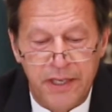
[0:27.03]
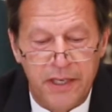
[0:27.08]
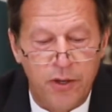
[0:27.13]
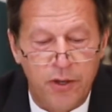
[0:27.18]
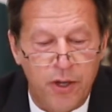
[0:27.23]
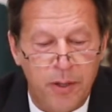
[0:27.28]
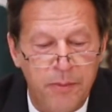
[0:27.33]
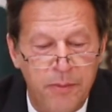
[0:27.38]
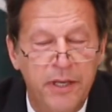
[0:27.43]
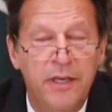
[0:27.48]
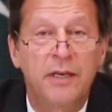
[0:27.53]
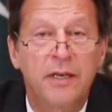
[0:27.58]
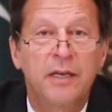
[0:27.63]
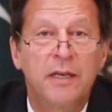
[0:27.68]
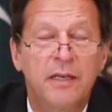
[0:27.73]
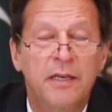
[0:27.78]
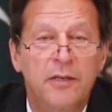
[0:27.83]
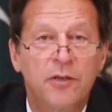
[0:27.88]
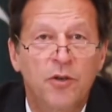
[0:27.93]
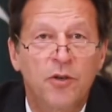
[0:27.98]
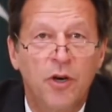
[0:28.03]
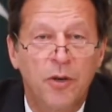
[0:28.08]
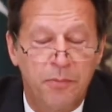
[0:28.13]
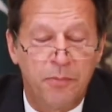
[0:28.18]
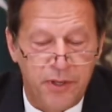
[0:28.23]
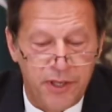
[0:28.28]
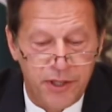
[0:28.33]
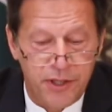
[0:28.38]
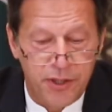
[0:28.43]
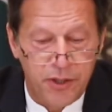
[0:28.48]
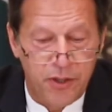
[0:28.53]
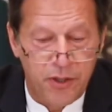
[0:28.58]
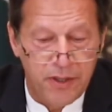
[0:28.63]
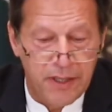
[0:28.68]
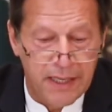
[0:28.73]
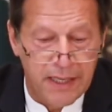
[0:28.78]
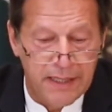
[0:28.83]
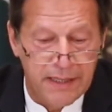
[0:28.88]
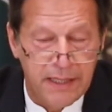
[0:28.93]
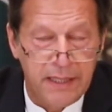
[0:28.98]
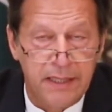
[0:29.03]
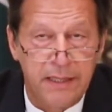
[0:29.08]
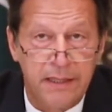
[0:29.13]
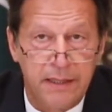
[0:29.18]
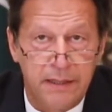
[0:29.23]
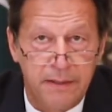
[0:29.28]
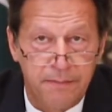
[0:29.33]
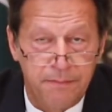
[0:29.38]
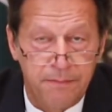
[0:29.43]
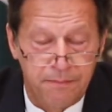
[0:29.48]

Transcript: Economic Cooperation Organization.